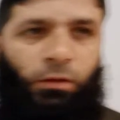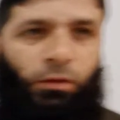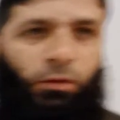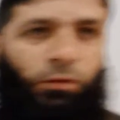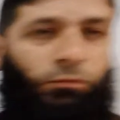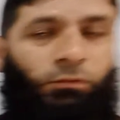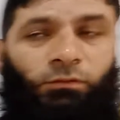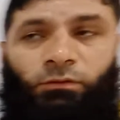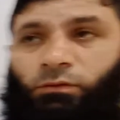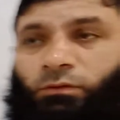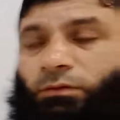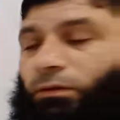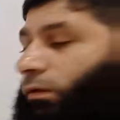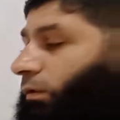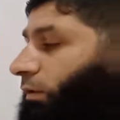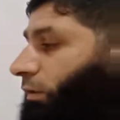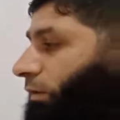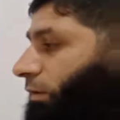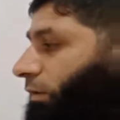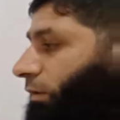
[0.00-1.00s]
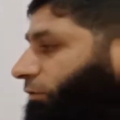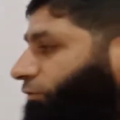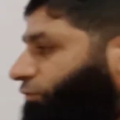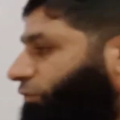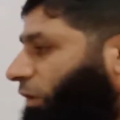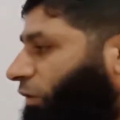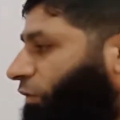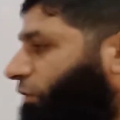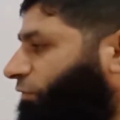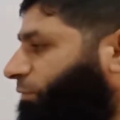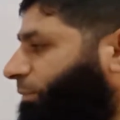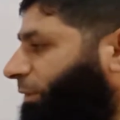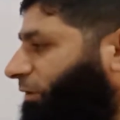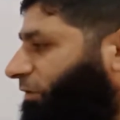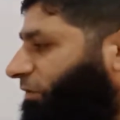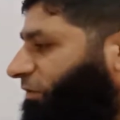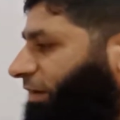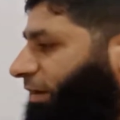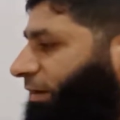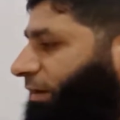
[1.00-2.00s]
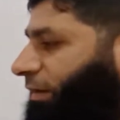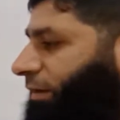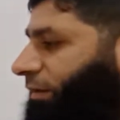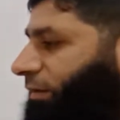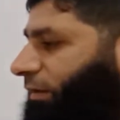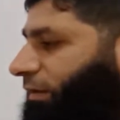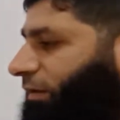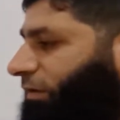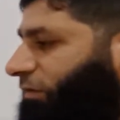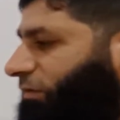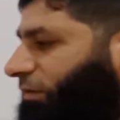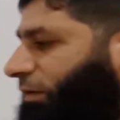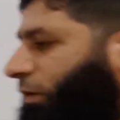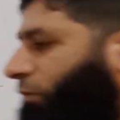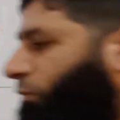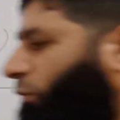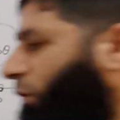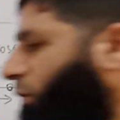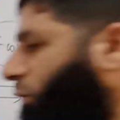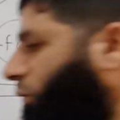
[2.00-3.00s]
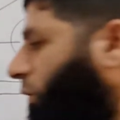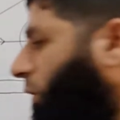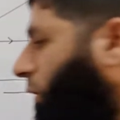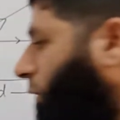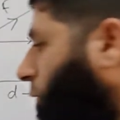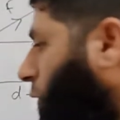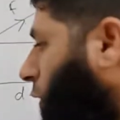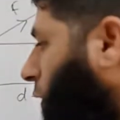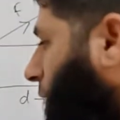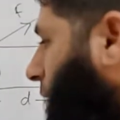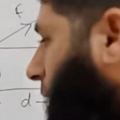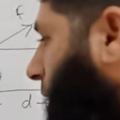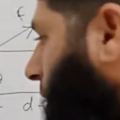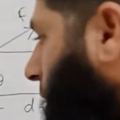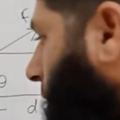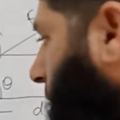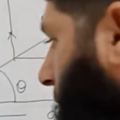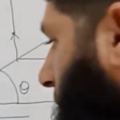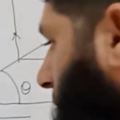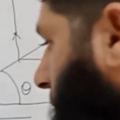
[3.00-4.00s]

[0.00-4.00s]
So joules per second is equal to watt.